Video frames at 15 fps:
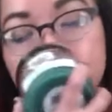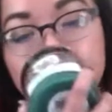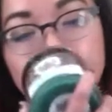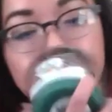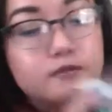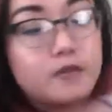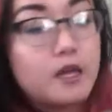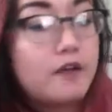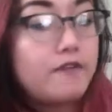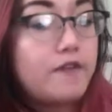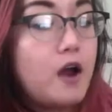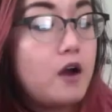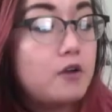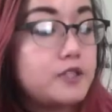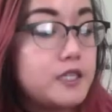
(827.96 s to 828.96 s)
that I
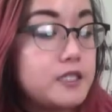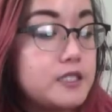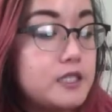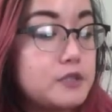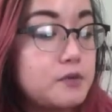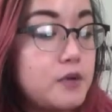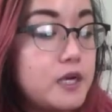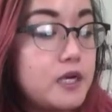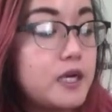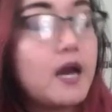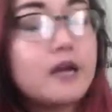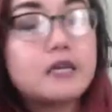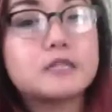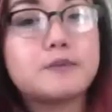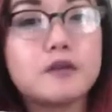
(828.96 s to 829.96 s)
found is this one. It
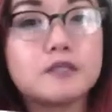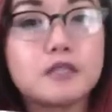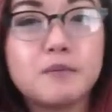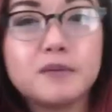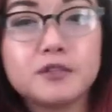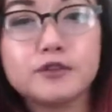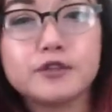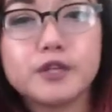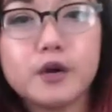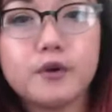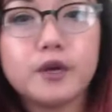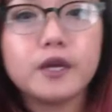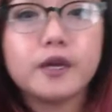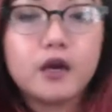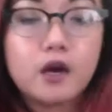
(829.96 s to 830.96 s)
kind of smells like
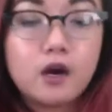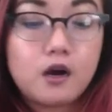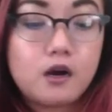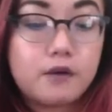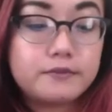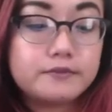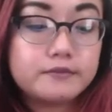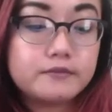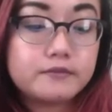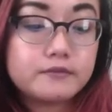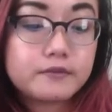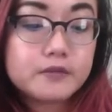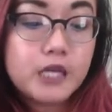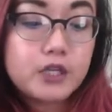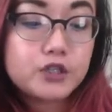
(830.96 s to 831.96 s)
mistletoe-y,
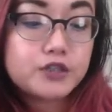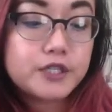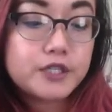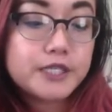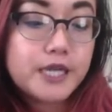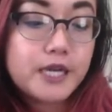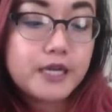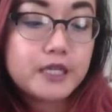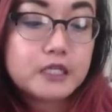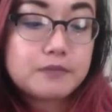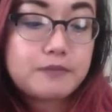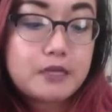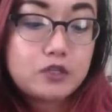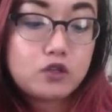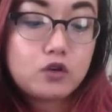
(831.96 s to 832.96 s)
tree scent, and it's
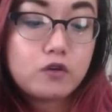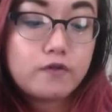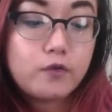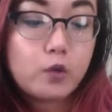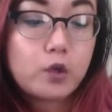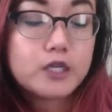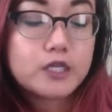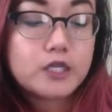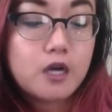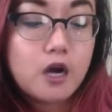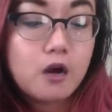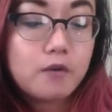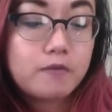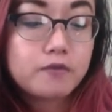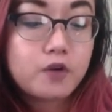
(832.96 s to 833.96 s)
Magical Forest,
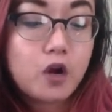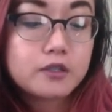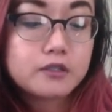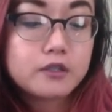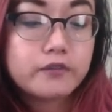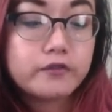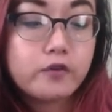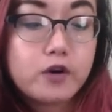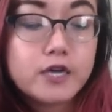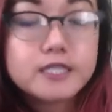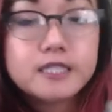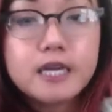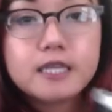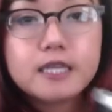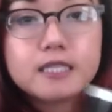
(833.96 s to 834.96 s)
Frosted
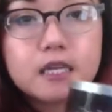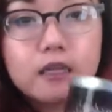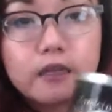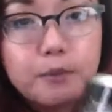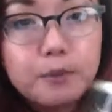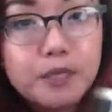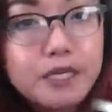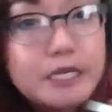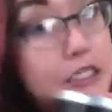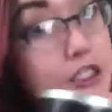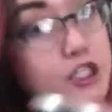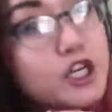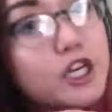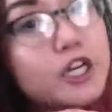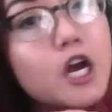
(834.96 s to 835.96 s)
Forest, and it's a limited
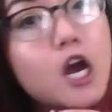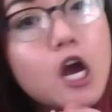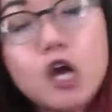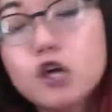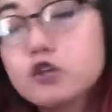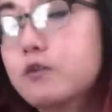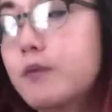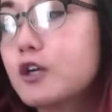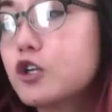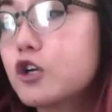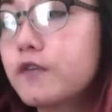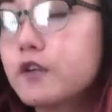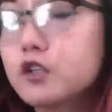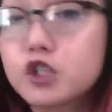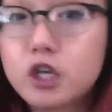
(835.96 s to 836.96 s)
edition. So I'm not sure
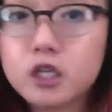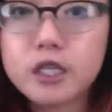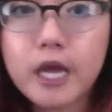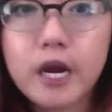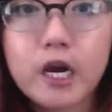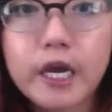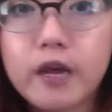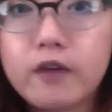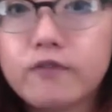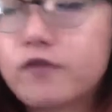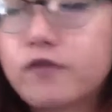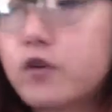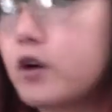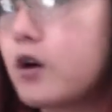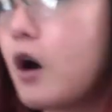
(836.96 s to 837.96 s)
if they're just carrying it
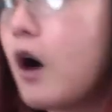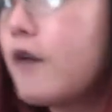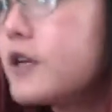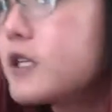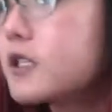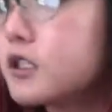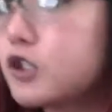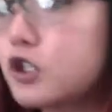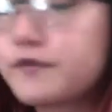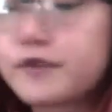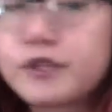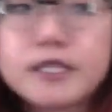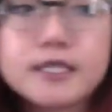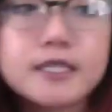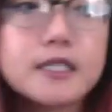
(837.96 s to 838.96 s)
for, obviously just for
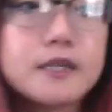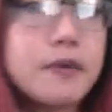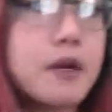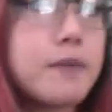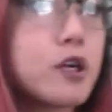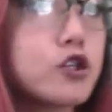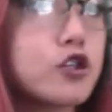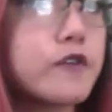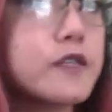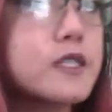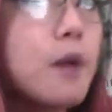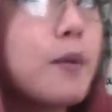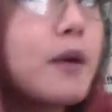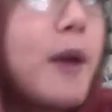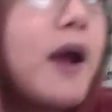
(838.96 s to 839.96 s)
this season, but I'm not sure if it's
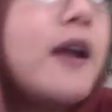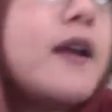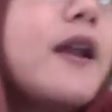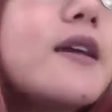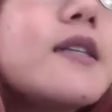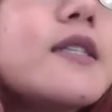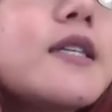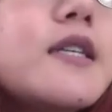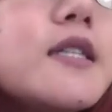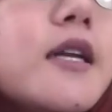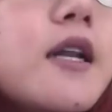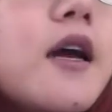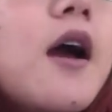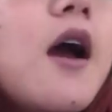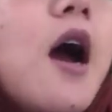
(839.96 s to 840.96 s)
coming back next season.
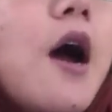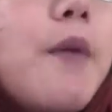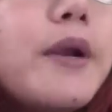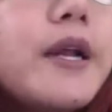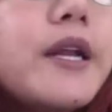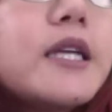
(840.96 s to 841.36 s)
But it is